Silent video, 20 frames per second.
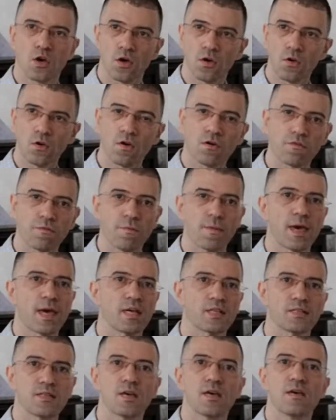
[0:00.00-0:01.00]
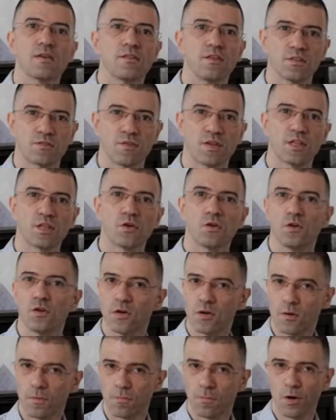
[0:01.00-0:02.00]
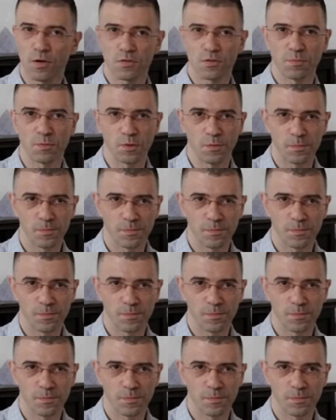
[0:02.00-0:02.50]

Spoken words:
who have made this video possible.